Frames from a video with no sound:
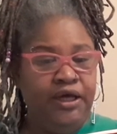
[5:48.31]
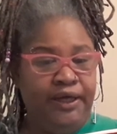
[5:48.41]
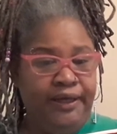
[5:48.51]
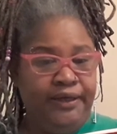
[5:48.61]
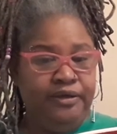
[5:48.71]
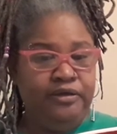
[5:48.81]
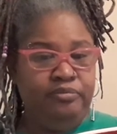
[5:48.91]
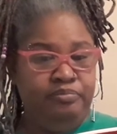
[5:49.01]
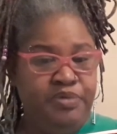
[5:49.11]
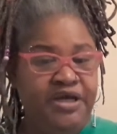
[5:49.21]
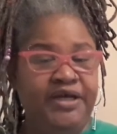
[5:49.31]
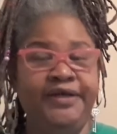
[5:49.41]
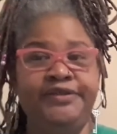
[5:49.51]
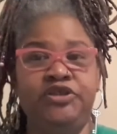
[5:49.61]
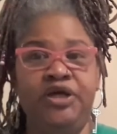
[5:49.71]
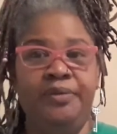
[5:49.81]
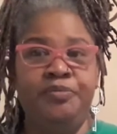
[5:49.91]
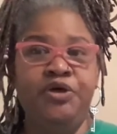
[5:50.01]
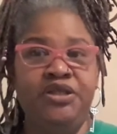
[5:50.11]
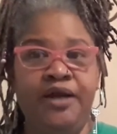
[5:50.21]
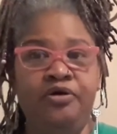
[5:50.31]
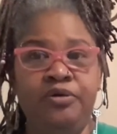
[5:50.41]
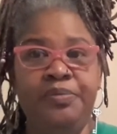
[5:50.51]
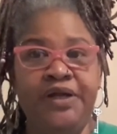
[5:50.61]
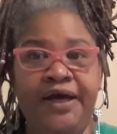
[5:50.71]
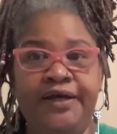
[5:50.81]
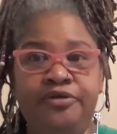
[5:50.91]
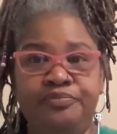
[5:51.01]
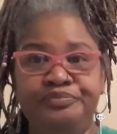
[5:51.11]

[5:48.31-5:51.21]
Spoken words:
and beans and put that on a plate